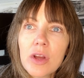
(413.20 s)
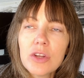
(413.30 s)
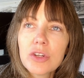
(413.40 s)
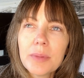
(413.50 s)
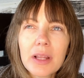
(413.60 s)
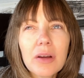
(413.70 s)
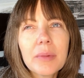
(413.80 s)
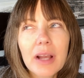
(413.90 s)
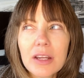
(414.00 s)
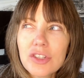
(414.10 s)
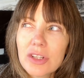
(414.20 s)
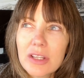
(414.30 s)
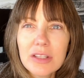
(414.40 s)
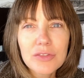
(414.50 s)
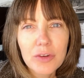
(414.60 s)
Don't be like, oh my God, I shouldn't
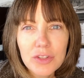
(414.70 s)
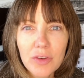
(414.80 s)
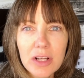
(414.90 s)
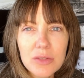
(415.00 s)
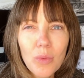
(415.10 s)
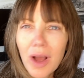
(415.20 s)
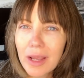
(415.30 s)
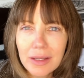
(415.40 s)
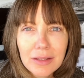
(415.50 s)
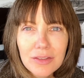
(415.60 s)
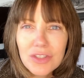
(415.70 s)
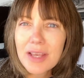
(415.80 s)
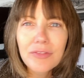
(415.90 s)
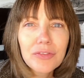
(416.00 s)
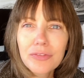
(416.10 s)
eat these French fries. Why? Just
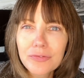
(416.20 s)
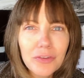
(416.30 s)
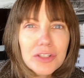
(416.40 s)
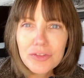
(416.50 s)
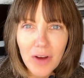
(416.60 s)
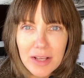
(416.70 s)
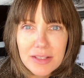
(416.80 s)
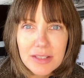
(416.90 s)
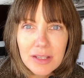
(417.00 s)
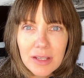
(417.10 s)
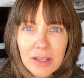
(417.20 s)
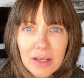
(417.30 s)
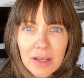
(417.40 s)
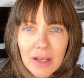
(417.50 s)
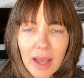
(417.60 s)
have the French fries.
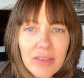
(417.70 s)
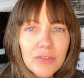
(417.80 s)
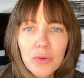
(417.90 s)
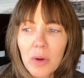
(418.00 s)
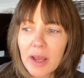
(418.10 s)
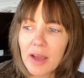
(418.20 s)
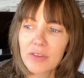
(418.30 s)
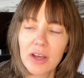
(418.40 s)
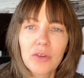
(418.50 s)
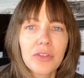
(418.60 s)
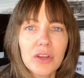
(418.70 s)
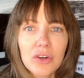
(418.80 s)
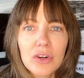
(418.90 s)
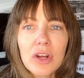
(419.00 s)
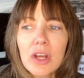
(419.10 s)
And then if you want to have a
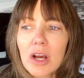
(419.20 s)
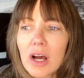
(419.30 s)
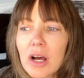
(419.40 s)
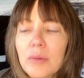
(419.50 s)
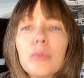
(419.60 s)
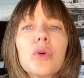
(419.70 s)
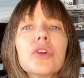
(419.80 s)
healthier, uh, more